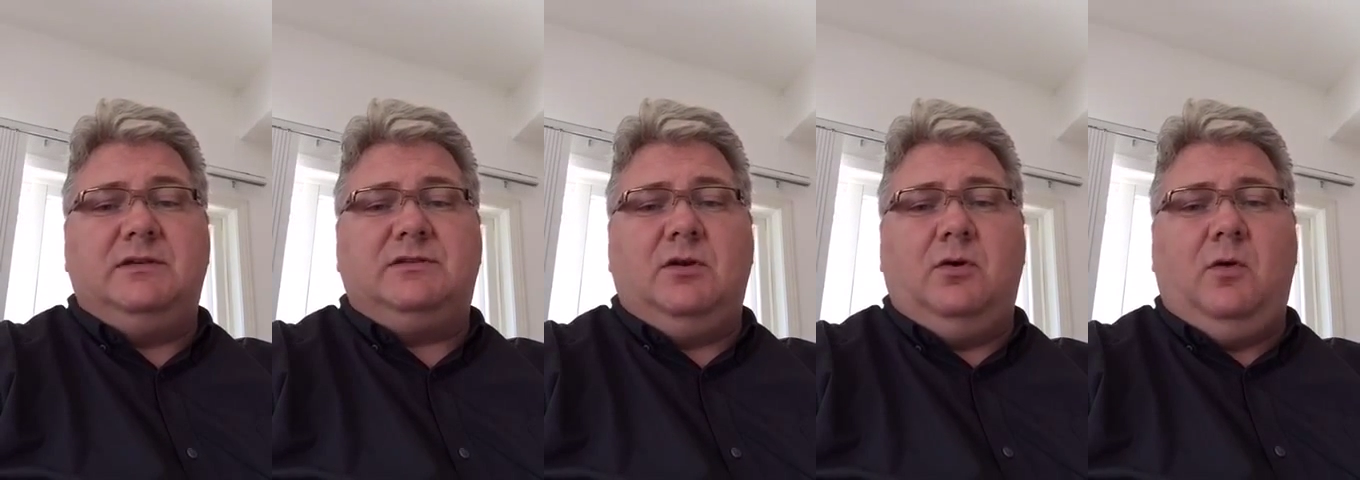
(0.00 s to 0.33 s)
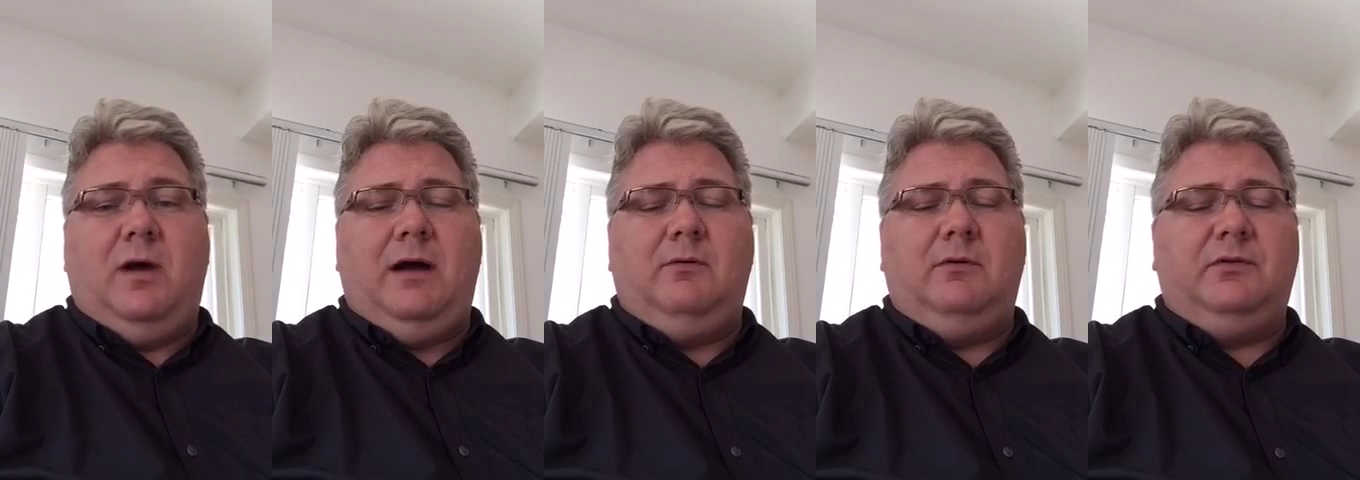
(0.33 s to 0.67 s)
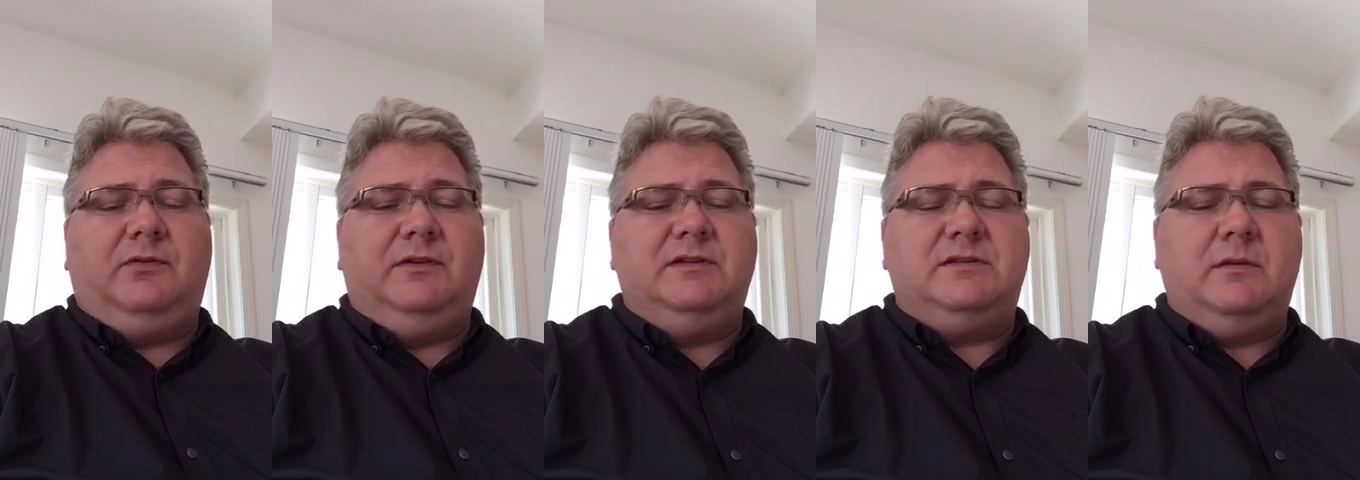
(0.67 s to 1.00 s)
So I will
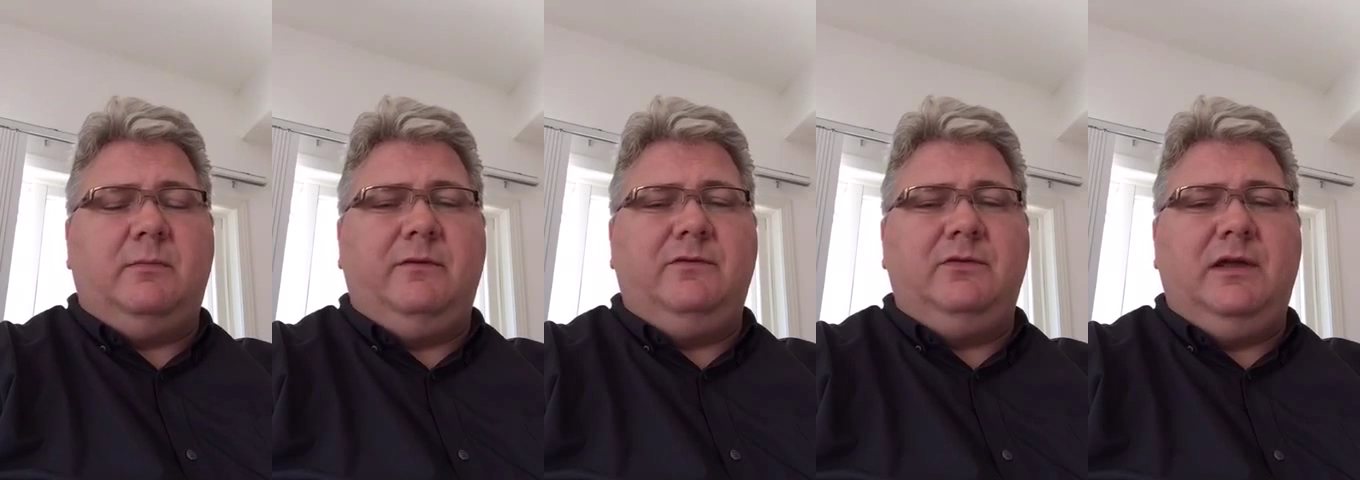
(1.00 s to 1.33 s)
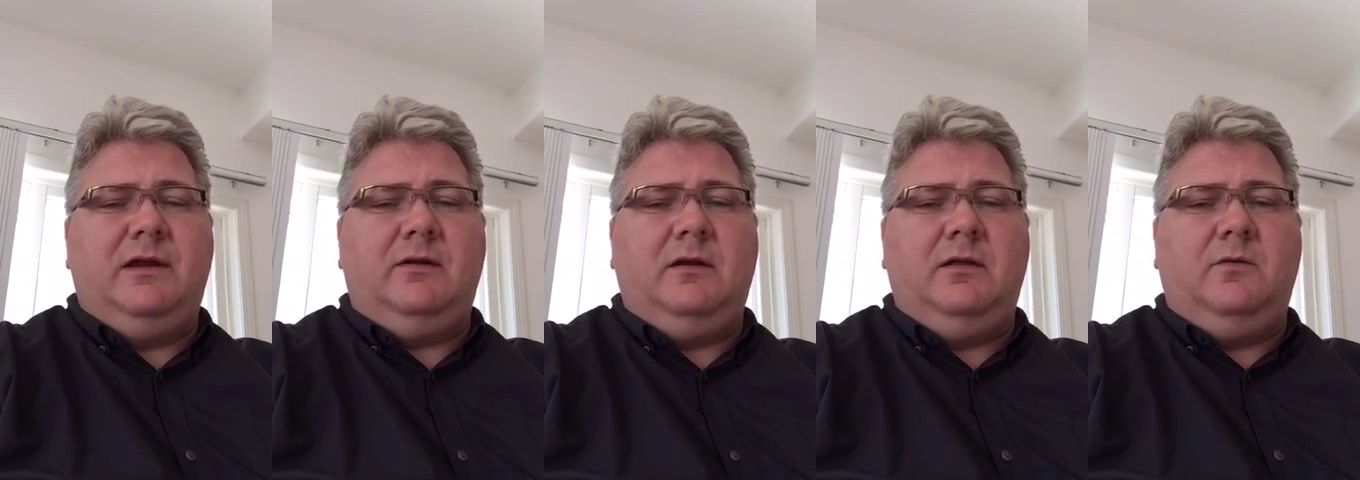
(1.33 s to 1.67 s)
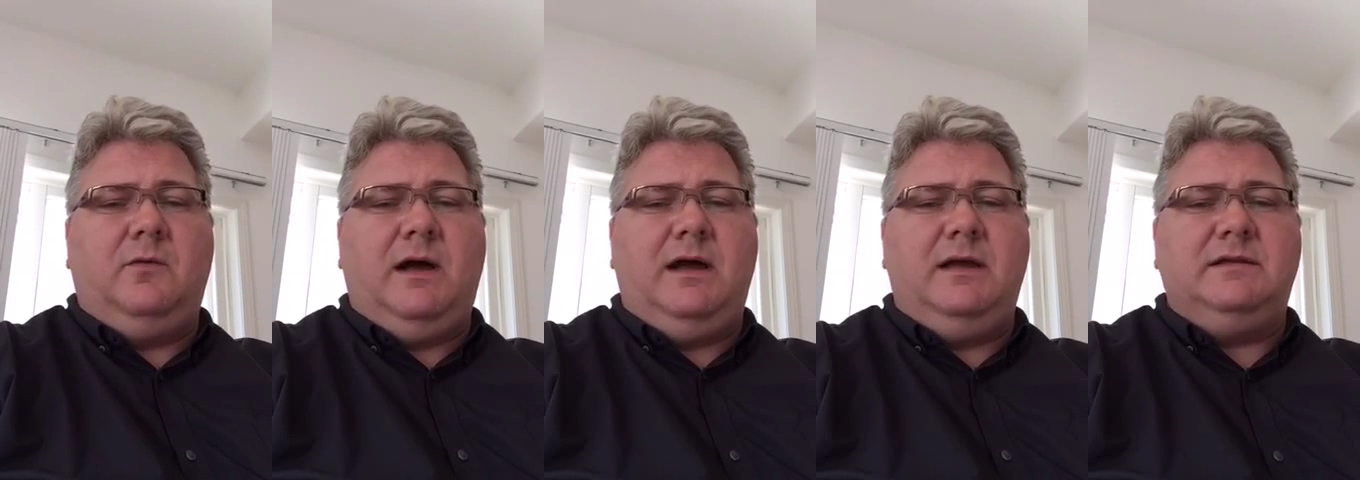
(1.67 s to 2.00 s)
see some of you there.
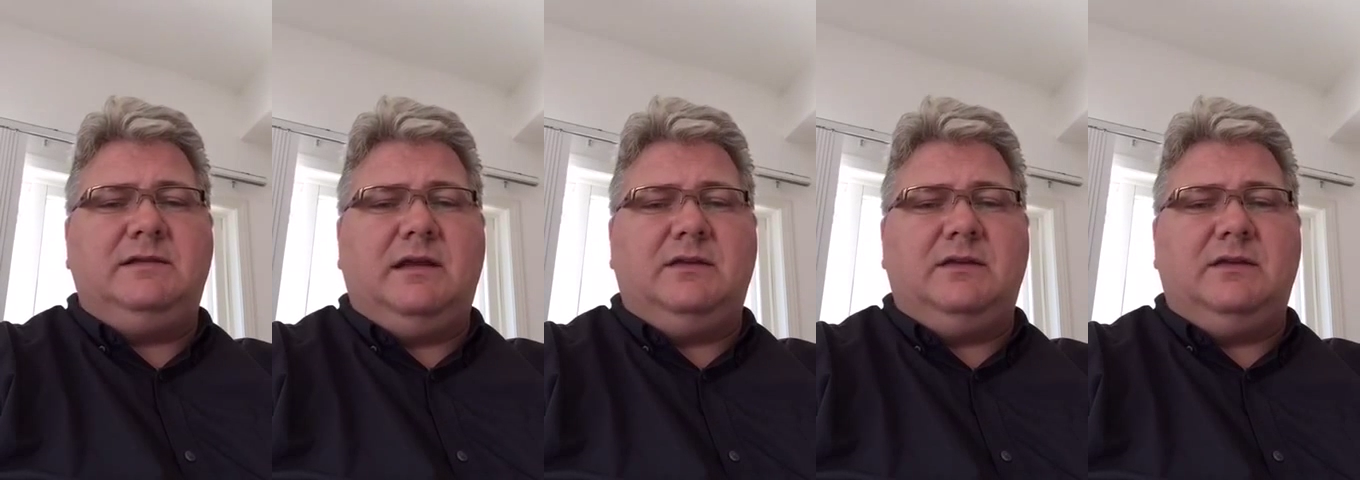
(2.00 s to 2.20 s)
Otherwise,